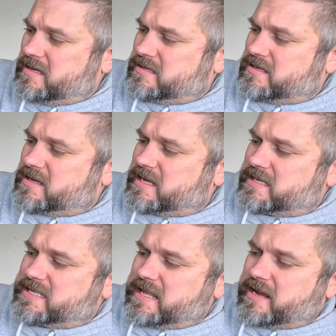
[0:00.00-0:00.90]
So you
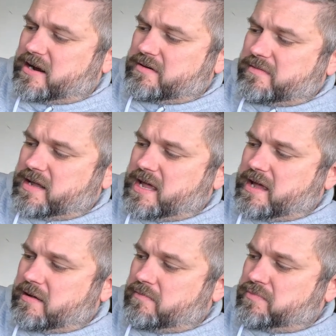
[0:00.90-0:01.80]
can see there,
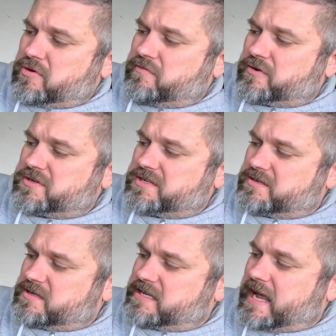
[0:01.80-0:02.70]
Beaufort's
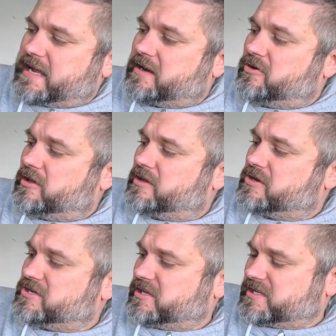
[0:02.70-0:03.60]
Dyke and all the
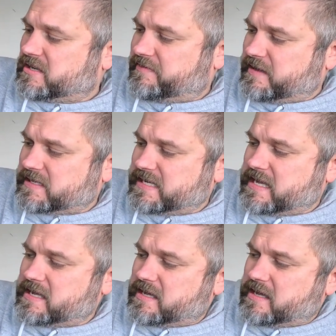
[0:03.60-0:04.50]
usual stuff you'll
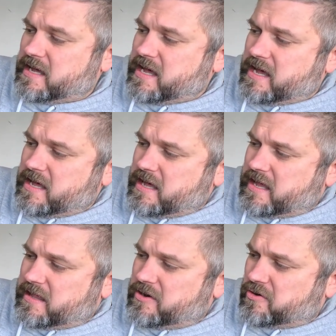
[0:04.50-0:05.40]
see
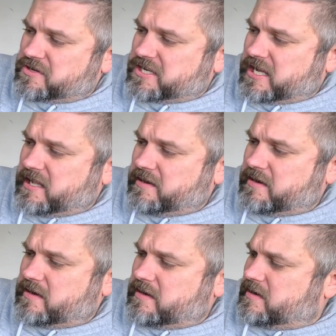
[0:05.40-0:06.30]
in the North Channel.
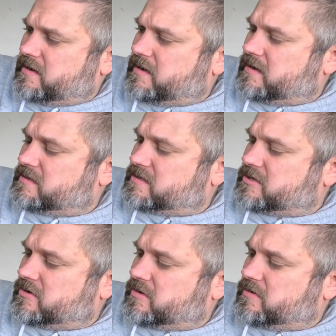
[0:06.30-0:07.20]

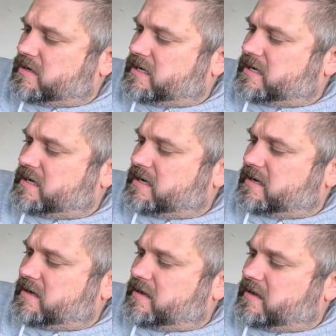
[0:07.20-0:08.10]
So
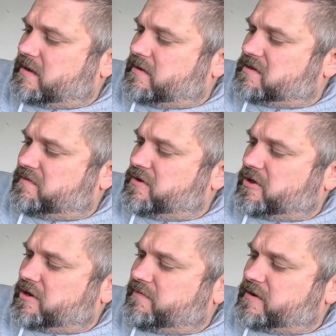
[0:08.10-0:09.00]
there's a few
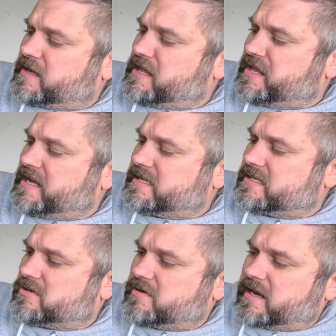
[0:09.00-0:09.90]
other funky things.
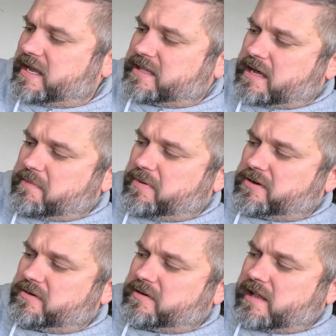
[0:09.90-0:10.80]
So you can hit that
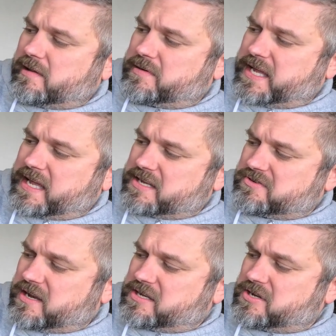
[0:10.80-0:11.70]
button and it'll take you
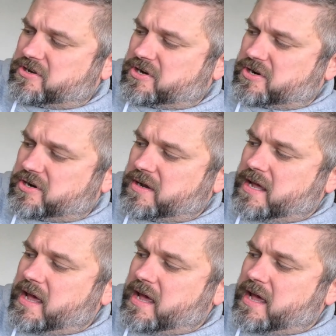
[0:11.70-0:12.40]
straight to your